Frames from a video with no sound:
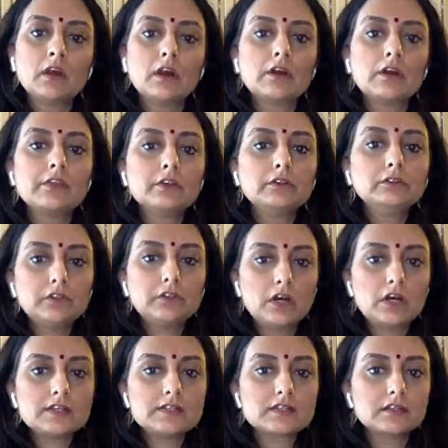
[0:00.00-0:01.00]
Are there
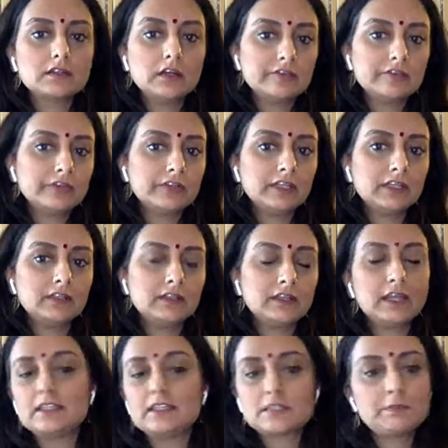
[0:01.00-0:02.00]
laws governing
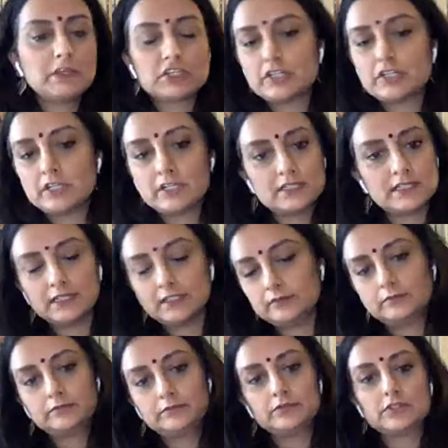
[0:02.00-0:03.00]
hate speech in India?
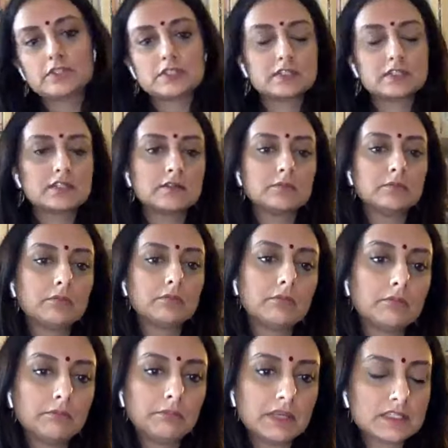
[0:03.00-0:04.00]
Just as a
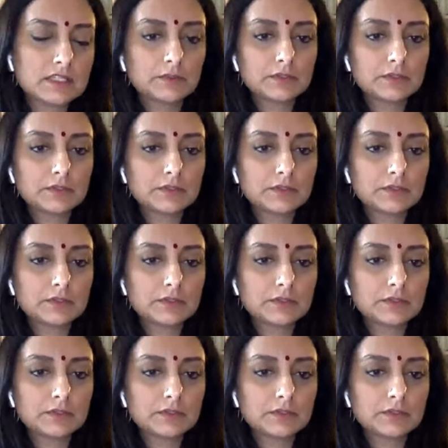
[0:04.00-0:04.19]
basic